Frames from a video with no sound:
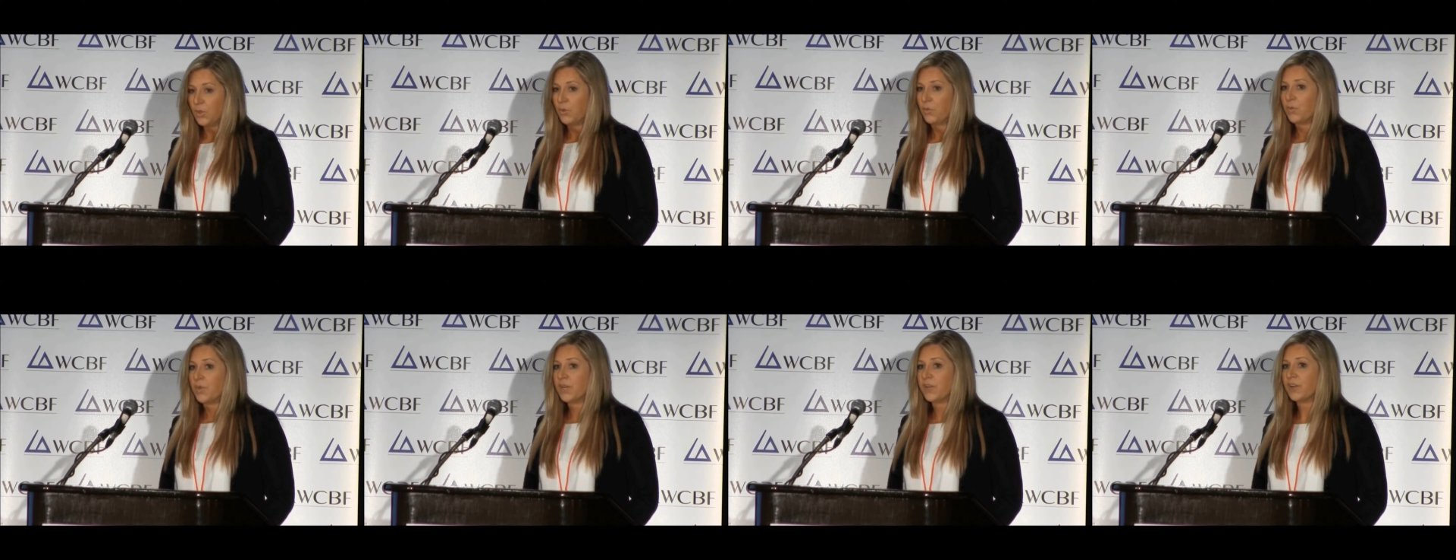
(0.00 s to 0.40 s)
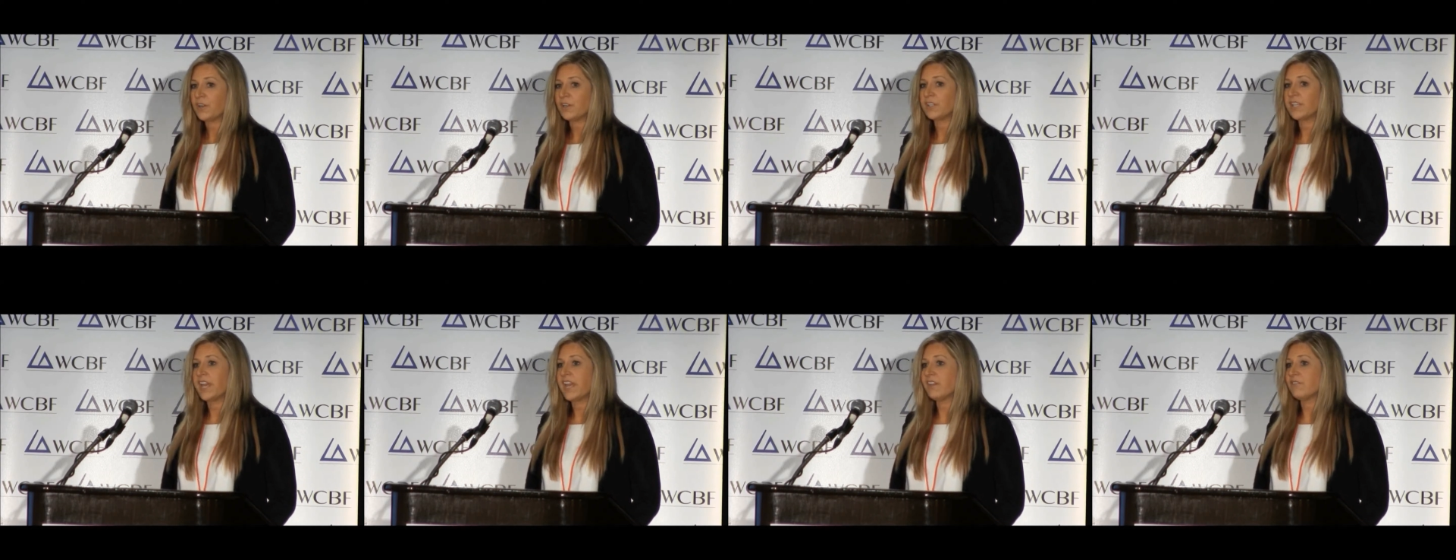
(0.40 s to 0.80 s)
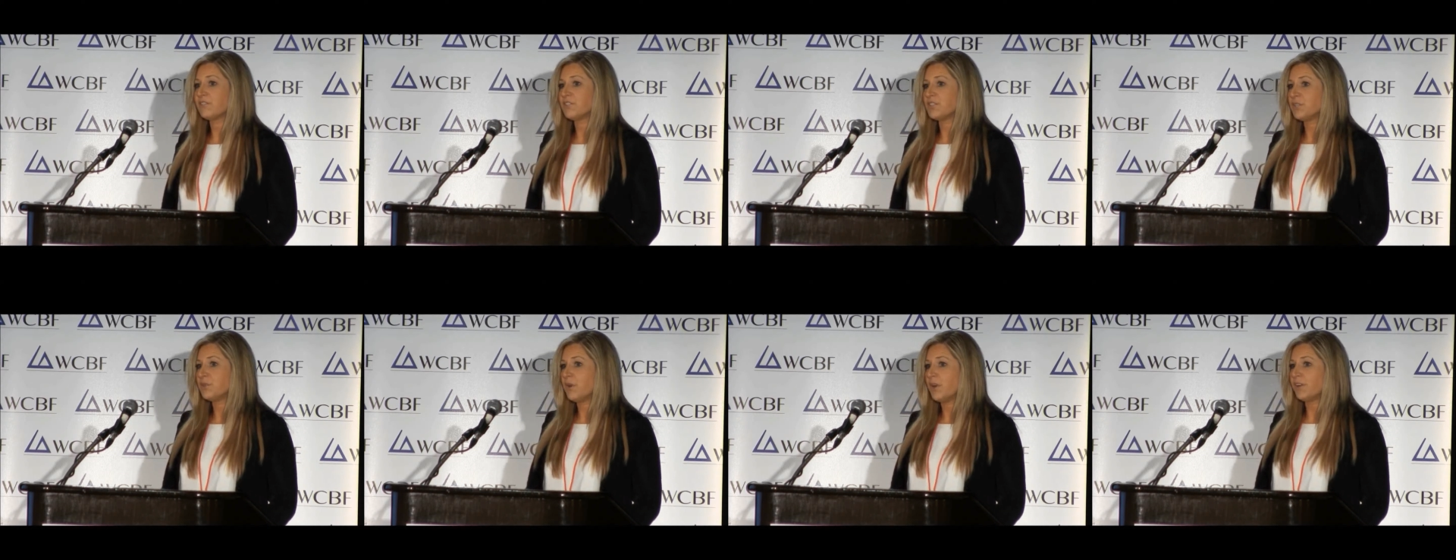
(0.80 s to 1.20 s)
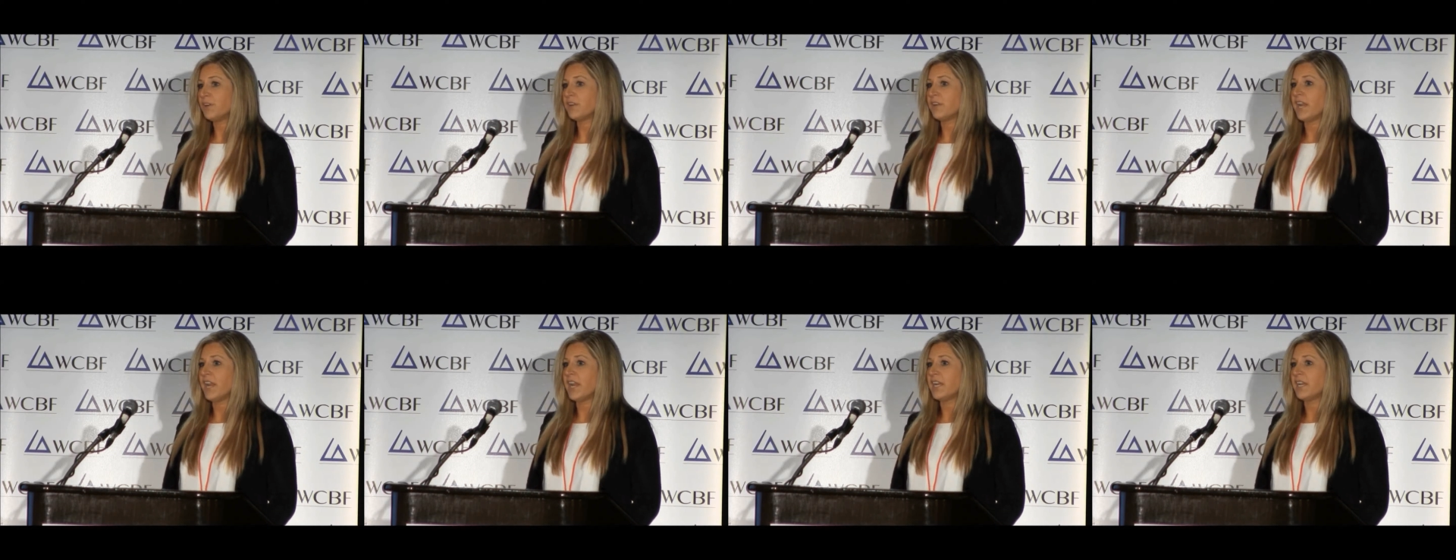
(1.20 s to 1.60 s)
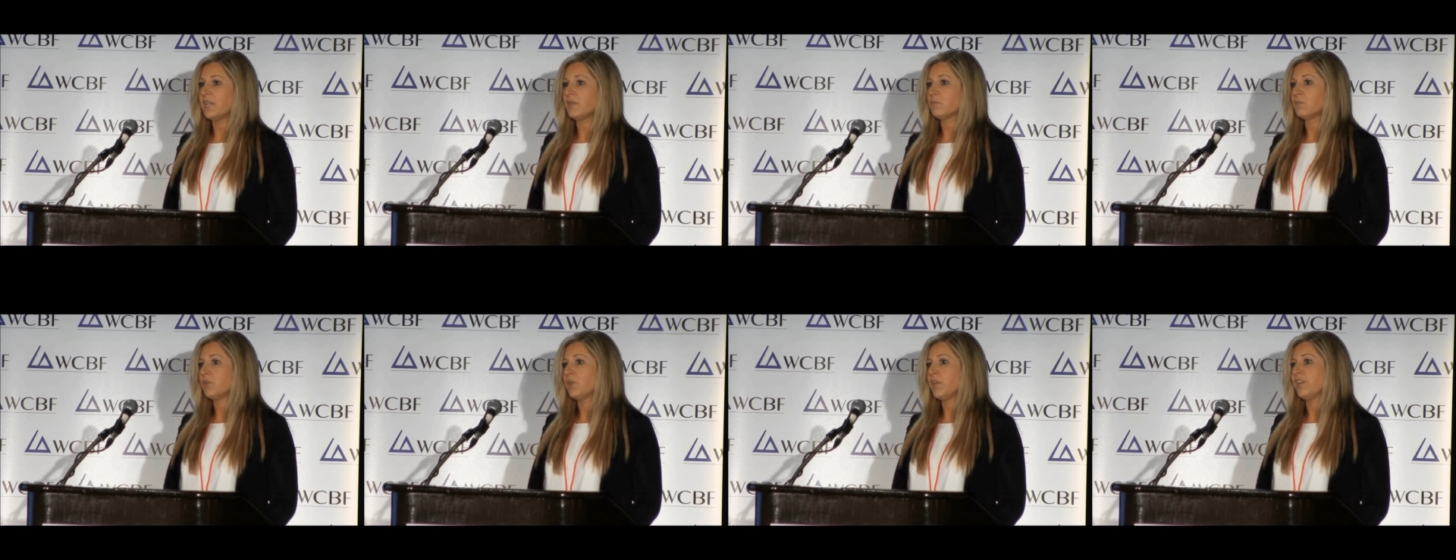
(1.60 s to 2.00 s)
We currently have 280
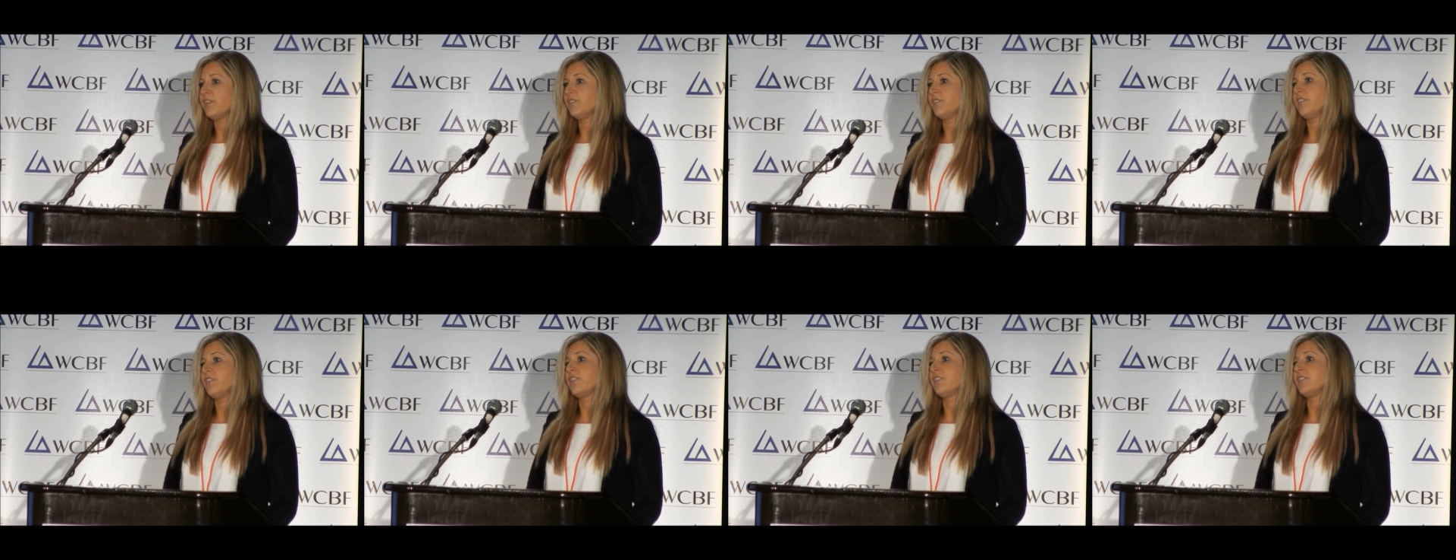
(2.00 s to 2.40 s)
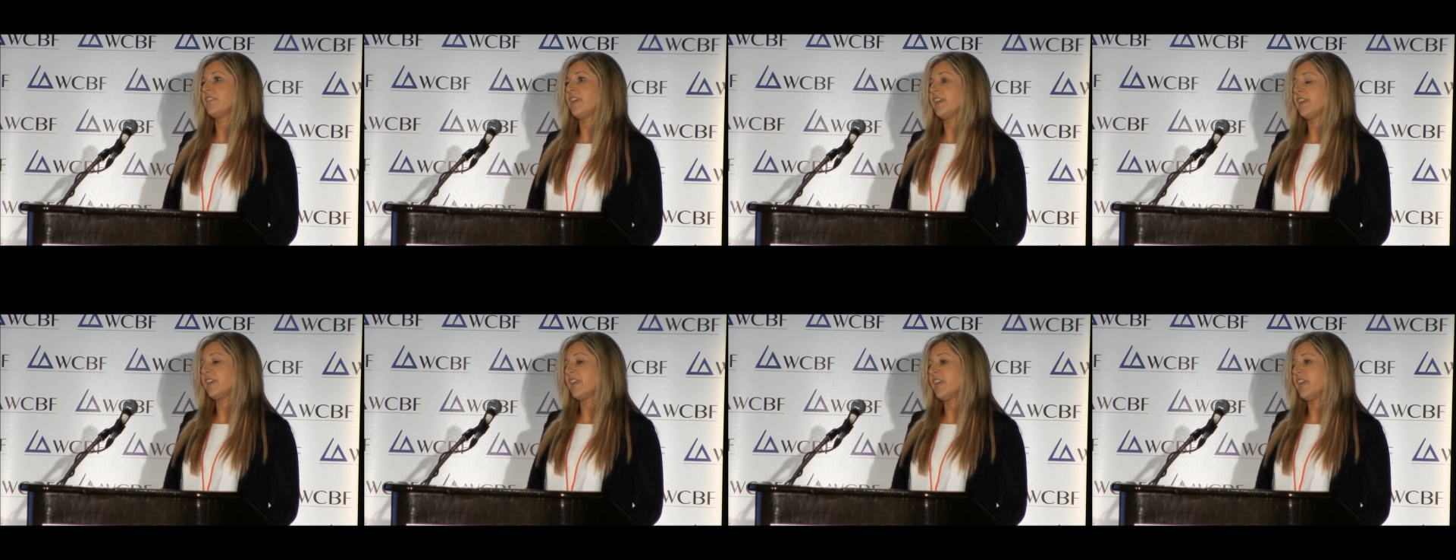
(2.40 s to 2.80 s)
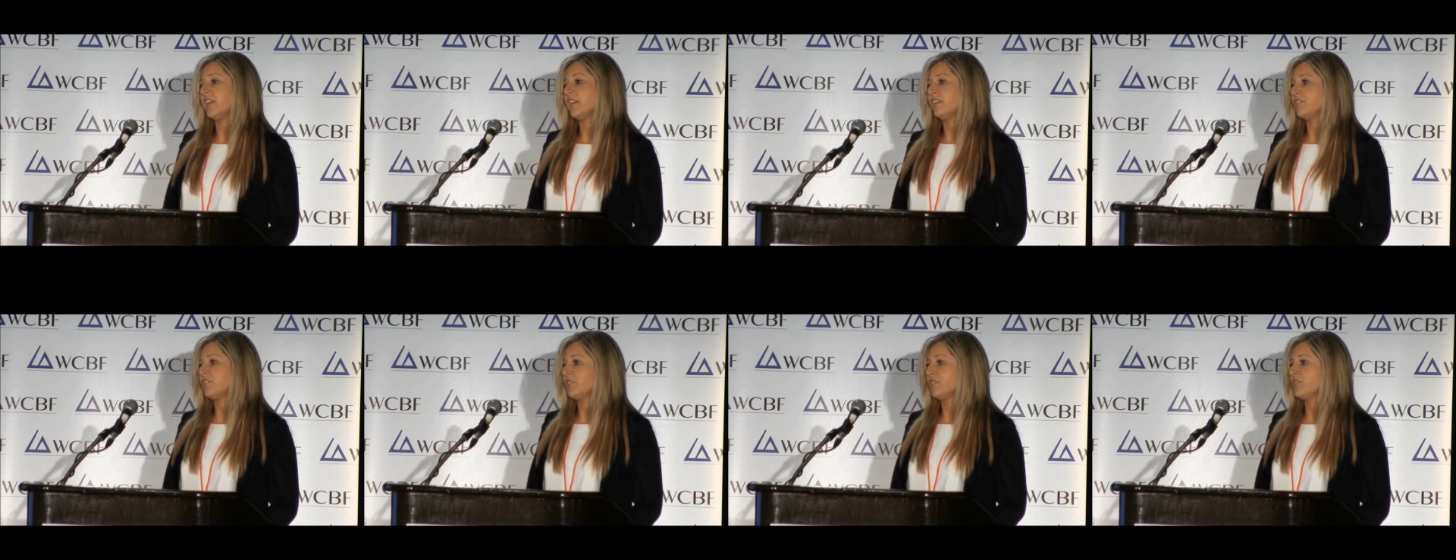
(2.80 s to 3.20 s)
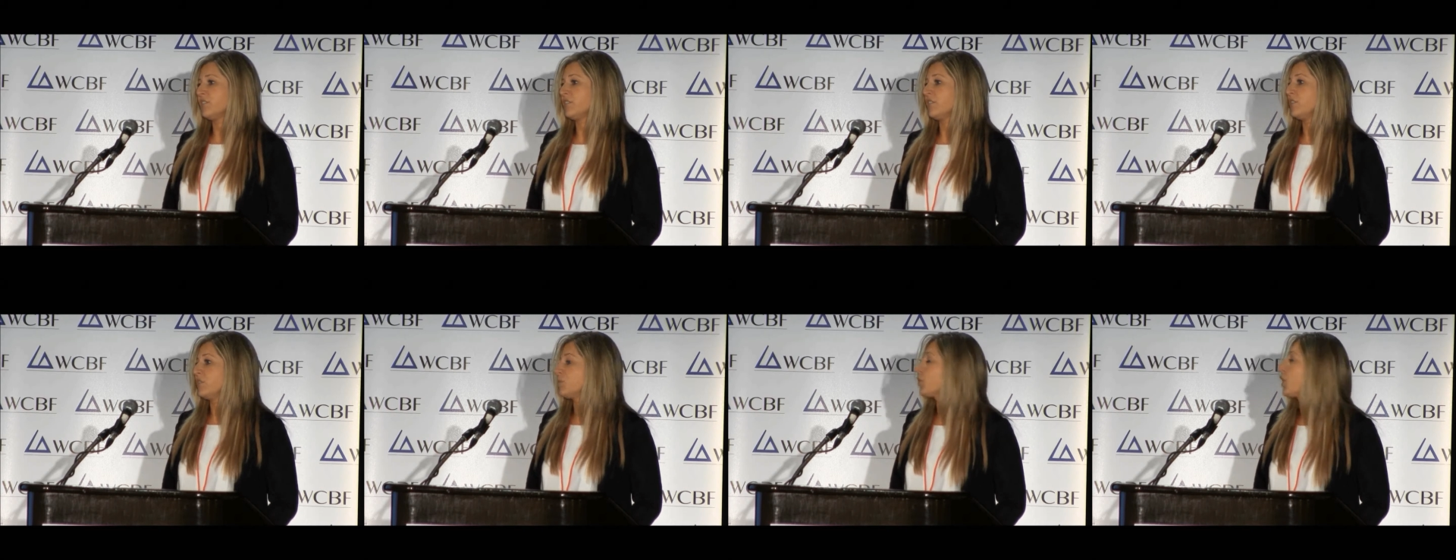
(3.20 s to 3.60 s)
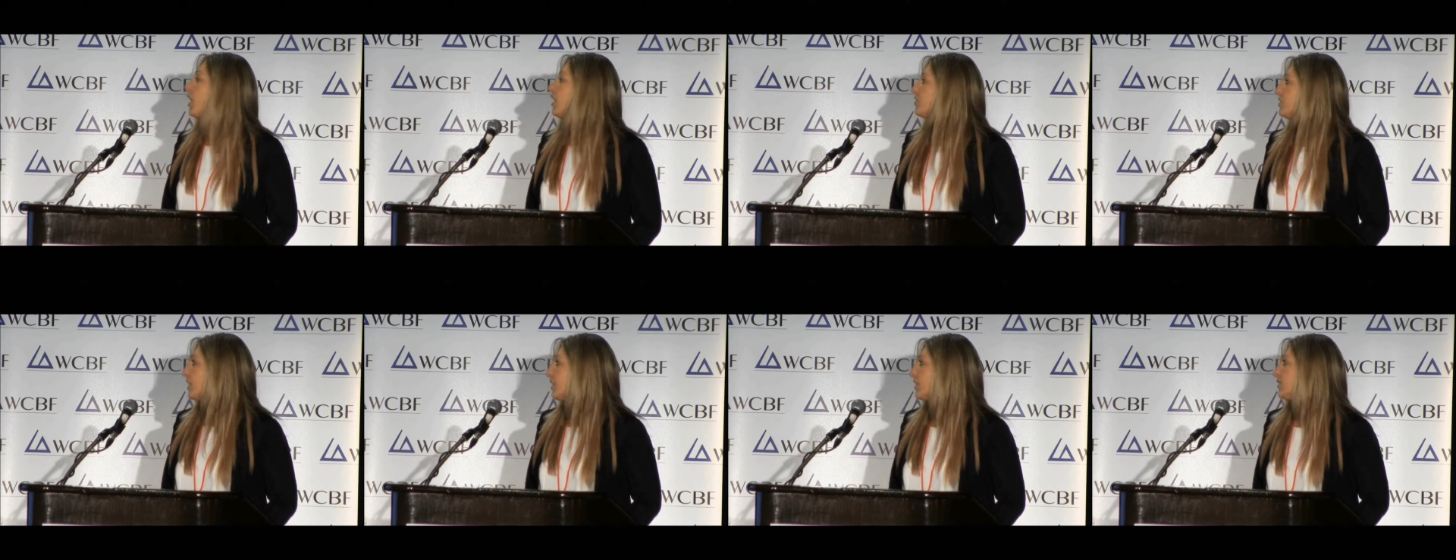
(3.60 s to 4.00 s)
employees that are dedicated just to this
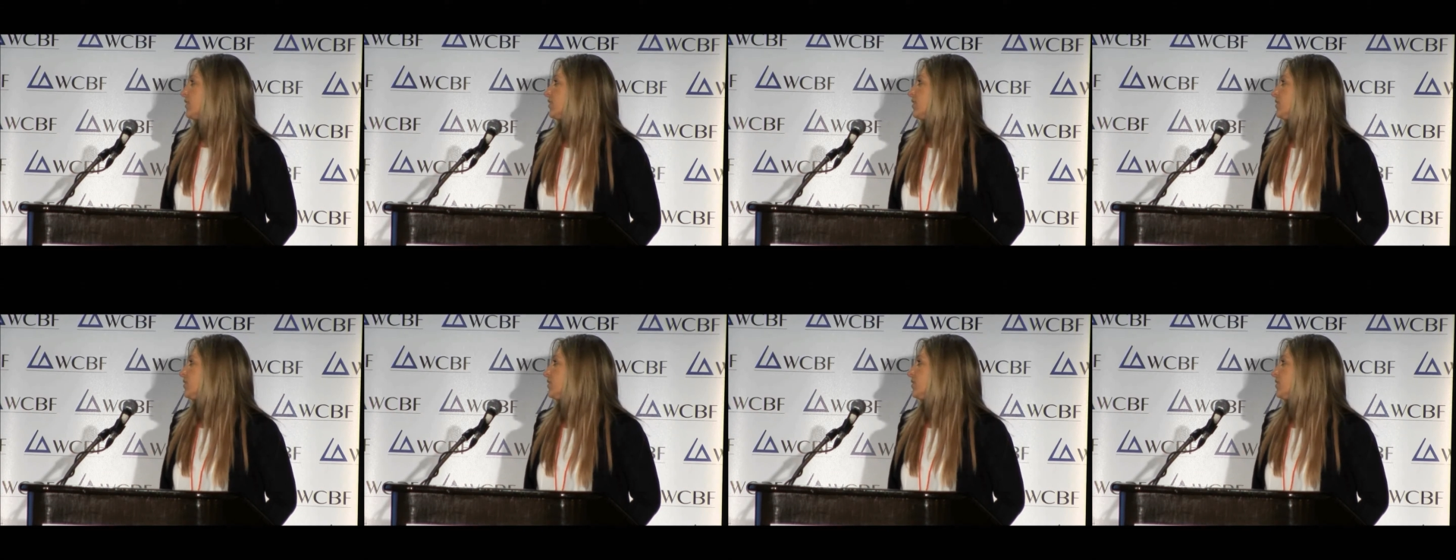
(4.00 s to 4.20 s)
project.